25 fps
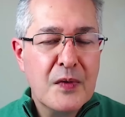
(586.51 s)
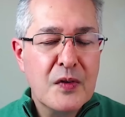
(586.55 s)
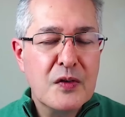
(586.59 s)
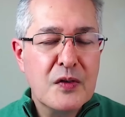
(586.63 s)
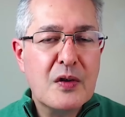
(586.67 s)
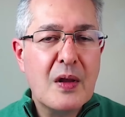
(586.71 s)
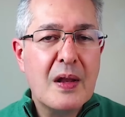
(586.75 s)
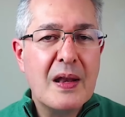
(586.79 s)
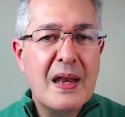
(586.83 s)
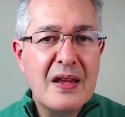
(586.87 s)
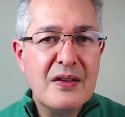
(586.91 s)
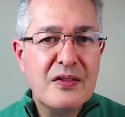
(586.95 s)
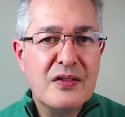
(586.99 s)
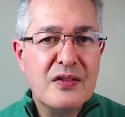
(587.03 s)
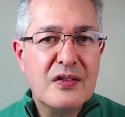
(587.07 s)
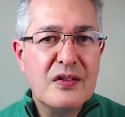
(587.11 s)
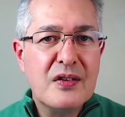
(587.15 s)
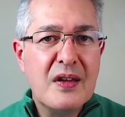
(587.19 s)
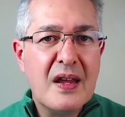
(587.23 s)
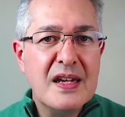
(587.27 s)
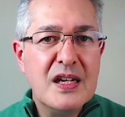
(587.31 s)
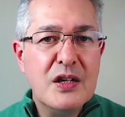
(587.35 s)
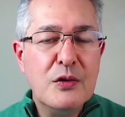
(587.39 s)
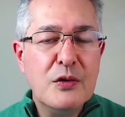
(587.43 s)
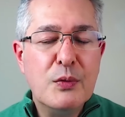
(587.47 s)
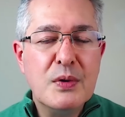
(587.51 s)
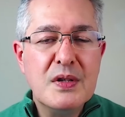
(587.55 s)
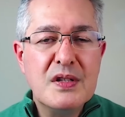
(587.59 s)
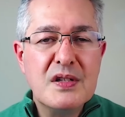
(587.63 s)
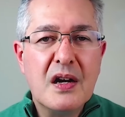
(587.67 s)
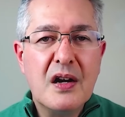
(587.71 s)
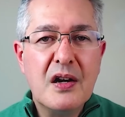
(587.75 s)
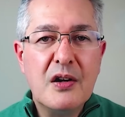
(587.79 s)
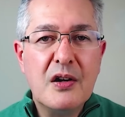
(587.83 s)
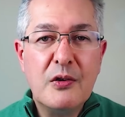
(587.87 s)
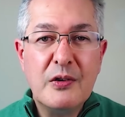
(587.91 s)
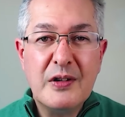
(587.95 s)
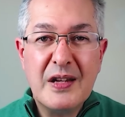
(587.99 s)
So let's say you
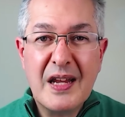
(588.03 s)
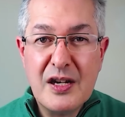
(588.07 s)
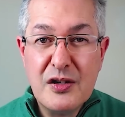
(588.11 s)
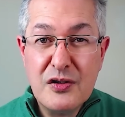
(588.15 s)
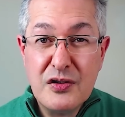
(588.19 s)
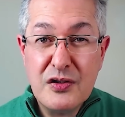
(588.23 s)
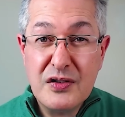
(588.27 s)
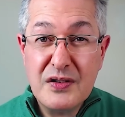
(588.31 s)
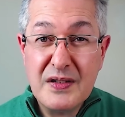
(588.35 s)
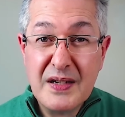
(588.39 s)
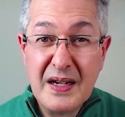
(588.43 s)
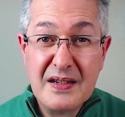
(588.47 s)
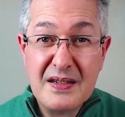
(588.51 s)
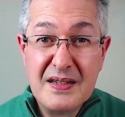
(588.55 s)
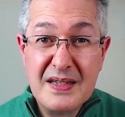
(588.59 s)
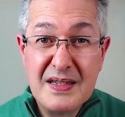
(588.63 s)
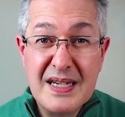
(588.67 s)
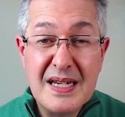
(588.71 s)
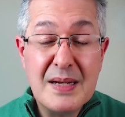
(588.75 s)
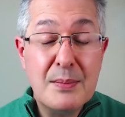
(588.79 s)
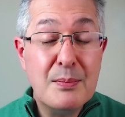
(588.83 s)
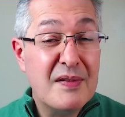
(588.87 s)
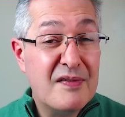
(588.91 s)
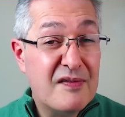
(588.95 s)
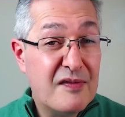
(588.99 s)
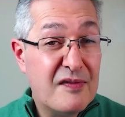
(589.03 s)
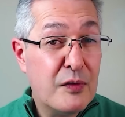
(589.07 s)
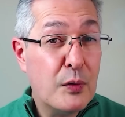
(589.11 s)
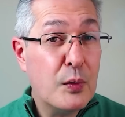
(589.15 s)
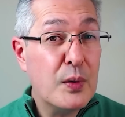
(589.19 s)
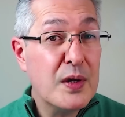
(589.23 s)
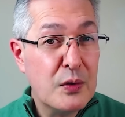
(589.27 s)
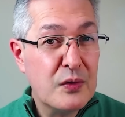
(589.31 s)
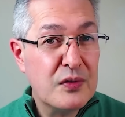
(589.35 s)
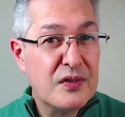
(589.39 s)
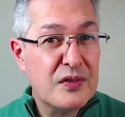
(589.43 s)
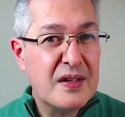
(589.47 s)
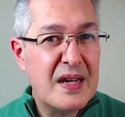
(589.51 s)
retire at age 60 before
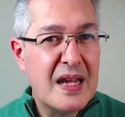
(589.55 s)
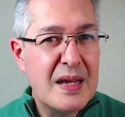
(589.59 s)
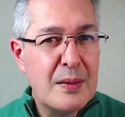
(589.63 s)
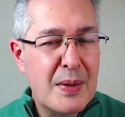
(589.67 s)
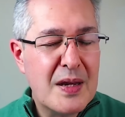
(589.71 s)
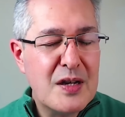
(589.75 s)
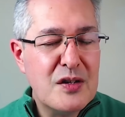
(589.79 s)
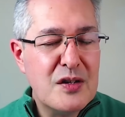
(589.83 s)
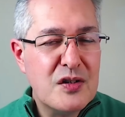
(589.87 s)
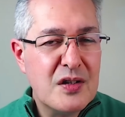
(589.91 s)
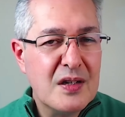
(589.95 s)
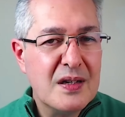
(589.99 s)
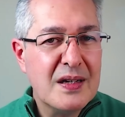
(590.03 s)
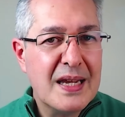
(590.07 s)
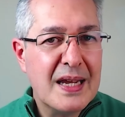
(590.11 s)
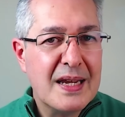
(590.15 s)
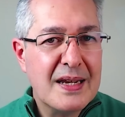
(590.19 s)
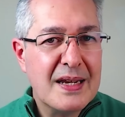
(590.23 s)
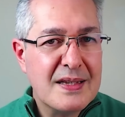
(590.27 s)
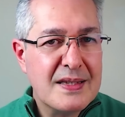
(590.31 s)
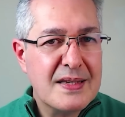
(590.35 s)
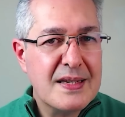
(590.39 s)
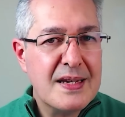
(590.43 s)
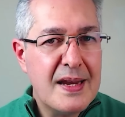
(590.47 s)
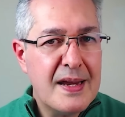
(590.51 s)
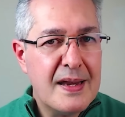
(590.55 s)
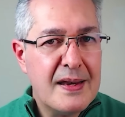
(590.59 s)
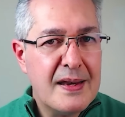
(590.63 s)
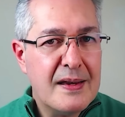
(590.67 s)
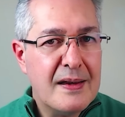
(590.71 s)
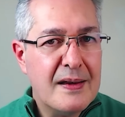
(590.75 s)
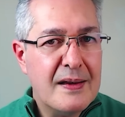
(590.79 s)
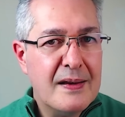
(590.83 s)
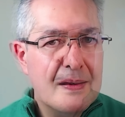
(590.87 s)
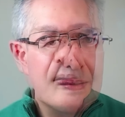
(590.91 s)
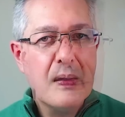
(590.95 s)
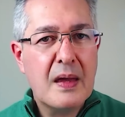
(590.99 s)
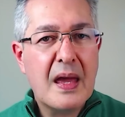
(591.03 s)
your state pension kicks
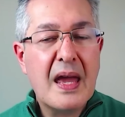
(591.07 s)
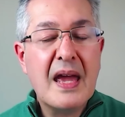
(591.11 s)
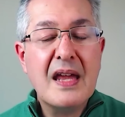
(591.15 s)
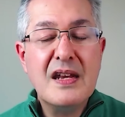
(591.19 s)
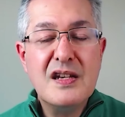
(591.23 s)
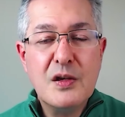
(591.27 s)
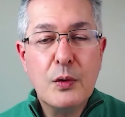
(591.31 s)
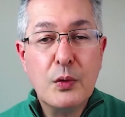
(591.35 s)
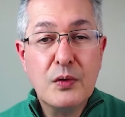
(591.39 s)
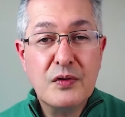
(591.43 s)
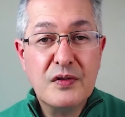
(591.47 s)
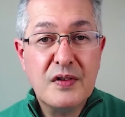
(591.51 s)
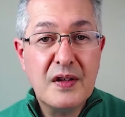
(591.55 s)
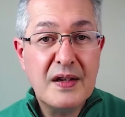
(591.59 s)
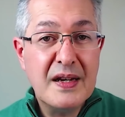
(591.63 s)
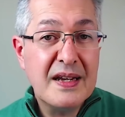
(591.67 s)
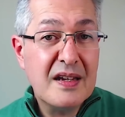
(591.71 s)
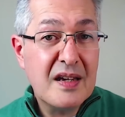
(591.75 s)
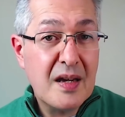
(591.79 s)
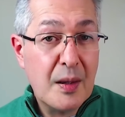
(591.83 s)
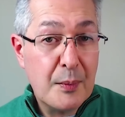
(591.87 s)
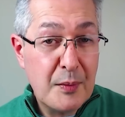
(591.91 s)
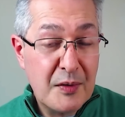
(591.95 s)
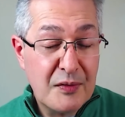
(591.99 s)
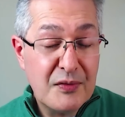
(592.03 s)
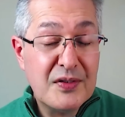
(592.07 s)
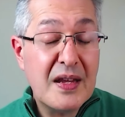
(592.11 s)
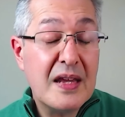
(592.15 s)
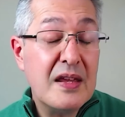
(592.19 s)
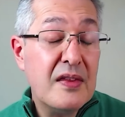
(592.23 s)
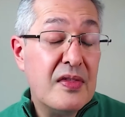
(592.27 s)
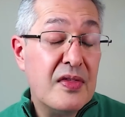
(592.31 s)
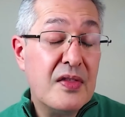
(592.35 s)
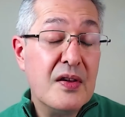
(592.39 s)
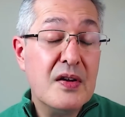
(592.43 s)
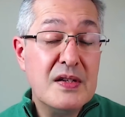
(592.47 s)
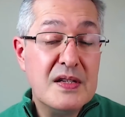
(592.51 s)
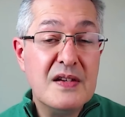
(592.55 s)
in, and you want an income of say
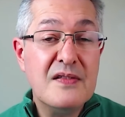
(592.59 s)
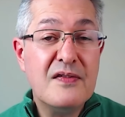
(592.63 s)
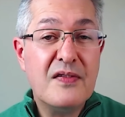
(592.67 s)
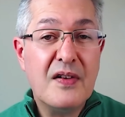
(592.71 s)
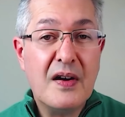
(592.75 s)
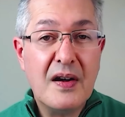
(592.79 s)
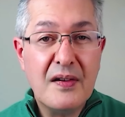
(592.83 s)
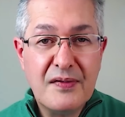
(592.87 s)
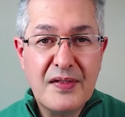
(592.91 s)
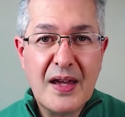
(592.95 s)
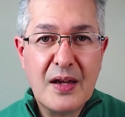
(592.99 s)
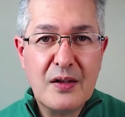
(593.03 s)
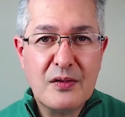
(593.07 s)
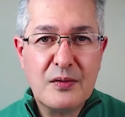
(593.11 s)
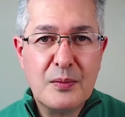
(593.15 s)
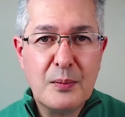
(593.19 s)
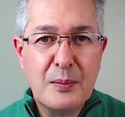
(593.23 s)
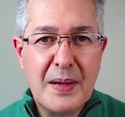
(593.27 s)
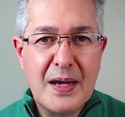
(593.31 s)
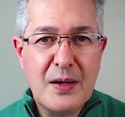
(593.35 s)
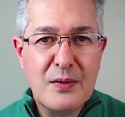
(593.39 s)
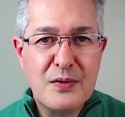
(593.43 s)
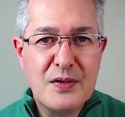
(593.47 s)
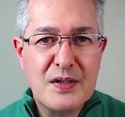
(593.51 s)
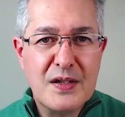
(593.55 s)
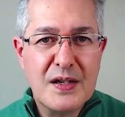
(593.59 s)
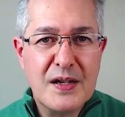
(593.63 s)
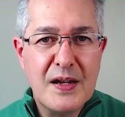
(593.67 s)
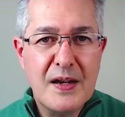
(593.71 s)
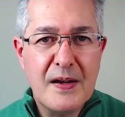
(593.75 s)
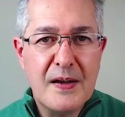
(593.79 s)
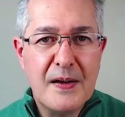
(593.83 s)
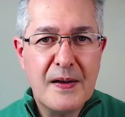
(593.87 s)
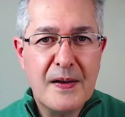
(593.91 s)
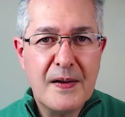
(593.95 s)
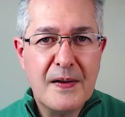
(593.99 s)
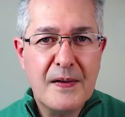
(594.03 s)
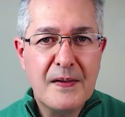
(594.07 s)
£35,000 a
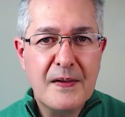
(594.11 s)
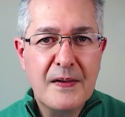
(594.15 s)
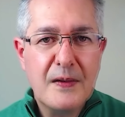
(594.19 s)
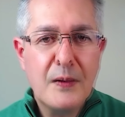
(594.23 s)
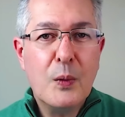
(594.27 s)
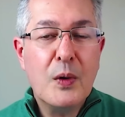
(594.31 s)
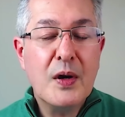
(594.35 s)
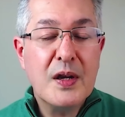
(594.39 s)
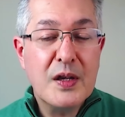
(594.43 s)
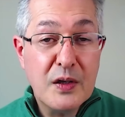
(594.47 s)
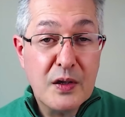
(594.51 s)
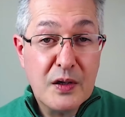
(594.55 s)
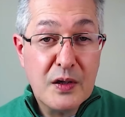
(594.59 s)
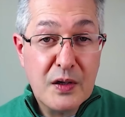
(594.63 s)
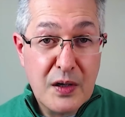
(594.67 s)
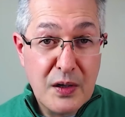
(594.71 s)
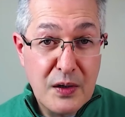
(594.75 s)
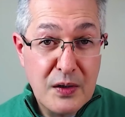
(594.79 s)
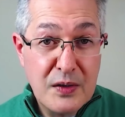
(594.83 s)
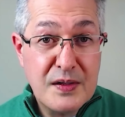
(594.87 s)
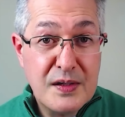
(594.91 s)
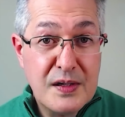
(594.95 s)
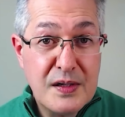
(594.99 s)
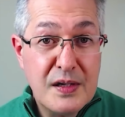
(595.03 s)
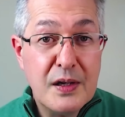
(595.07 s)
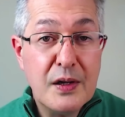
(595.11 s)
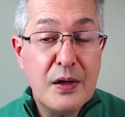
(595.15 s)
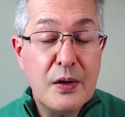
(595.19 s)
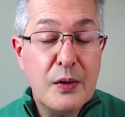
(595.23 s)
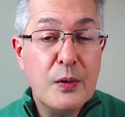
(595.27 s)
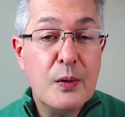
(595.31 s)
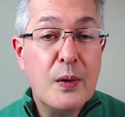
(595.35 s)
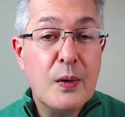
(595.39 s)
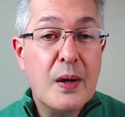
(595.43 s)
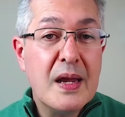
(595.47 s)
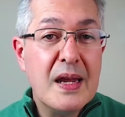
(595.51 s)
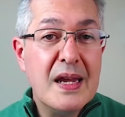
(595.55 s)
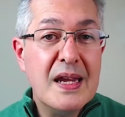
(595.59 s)
year. What you could
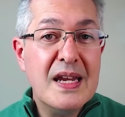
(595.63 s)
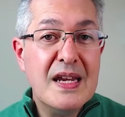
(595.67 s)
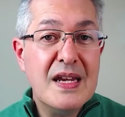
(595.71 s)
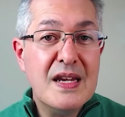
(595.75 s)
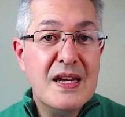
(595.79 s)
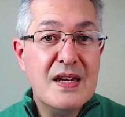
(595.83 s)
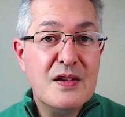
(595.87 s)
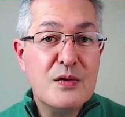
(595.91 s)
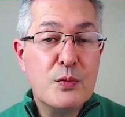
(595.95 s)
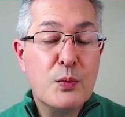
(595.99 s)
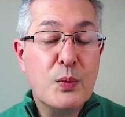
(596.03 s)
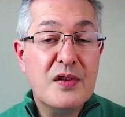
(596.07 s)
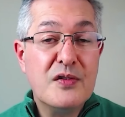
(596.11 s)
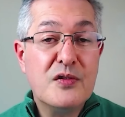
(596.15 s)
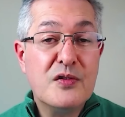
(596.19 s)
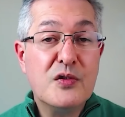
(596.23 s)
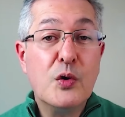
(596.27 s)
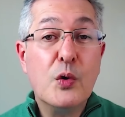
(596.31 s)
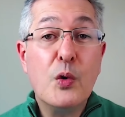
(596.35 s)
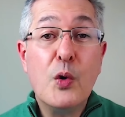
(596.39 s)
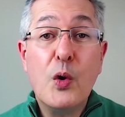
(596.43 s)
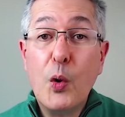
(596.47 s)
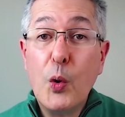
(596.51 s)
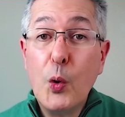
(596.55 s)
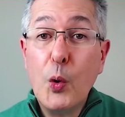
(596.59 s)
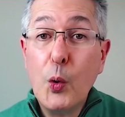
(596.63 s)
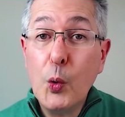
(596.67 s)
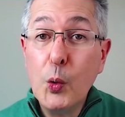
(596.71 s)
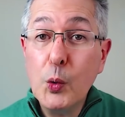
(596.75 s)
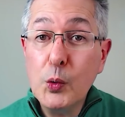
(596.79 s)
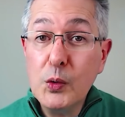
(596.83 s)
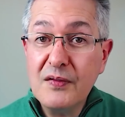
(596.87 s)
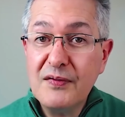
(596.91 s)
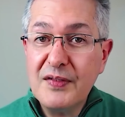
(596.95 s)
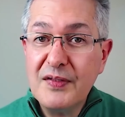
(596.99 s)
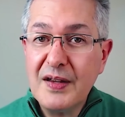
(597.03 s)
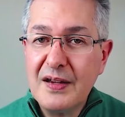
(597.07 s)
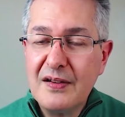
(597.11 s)
do is withdraw
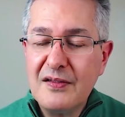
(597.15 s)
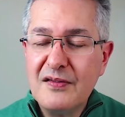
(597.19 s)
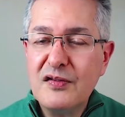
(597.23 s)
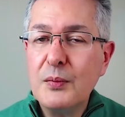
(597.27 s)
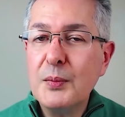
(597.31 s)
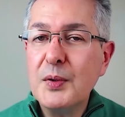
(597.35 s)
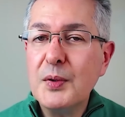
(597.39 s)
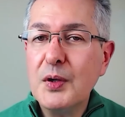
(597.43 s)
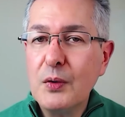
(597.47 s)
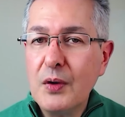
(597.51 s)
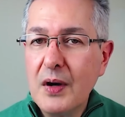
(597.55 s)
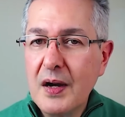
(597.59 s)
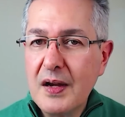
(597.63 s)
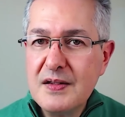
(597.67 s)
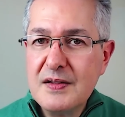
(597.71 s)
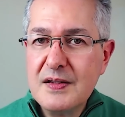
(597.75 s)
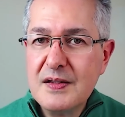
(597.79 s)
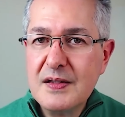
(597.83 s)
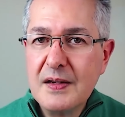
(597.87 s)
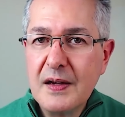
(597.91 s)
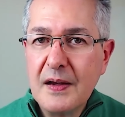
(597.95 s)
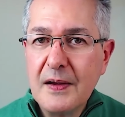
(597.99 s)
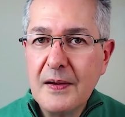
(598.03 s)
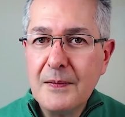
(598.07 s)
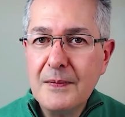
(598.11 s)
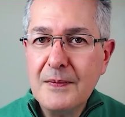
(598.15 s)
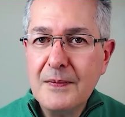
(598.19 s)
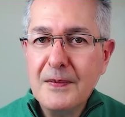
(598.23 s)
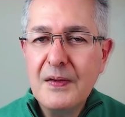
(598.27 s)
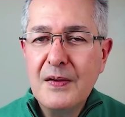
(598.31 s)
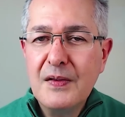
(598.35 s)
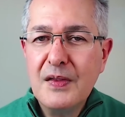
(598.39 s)
all of it from your ISA.